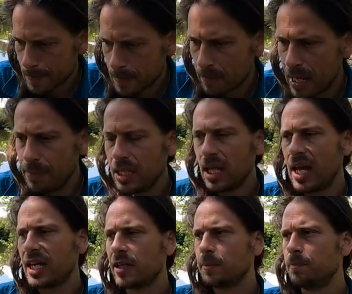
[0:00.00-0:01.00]
Maybe
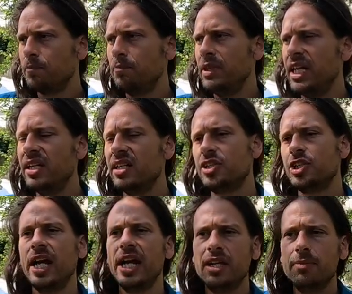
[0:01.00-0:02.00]
like needing
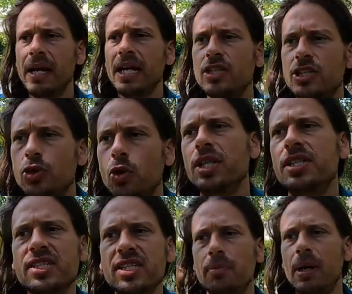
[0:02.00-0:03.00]
to make
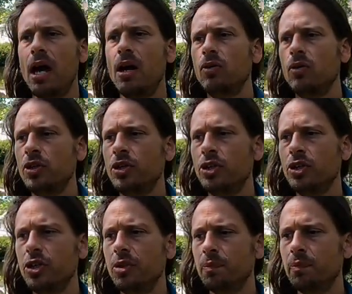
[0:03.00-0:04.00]
choices about
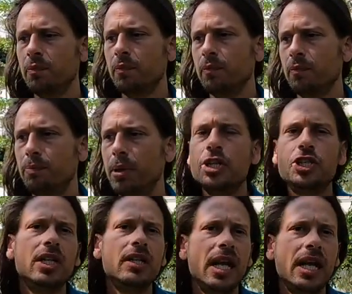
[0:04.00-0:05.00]
your
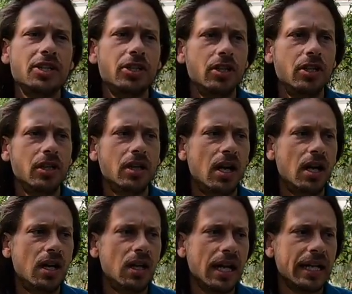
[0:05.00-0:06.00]
budget and your
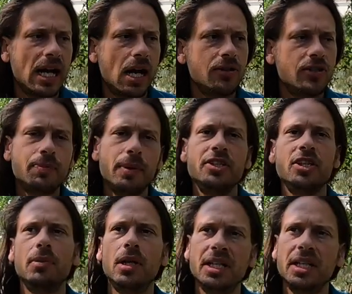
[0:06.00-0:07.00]
like how you spend your
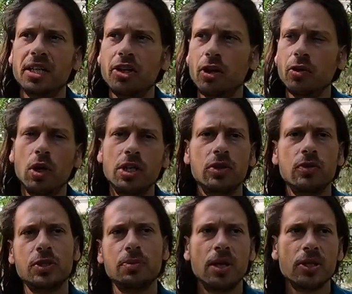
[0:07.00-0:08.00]
money, you know, and what you're
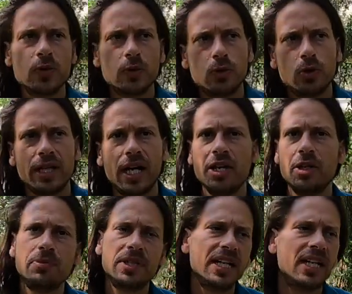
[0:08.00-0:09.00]
responsible for and how you
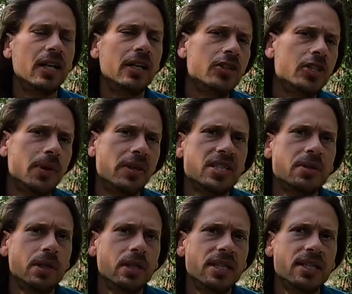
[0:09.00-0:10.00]
take care of your
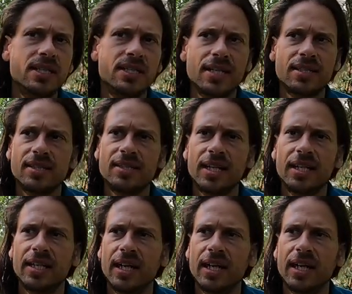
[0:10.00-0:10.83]
responsibilities, because that's the second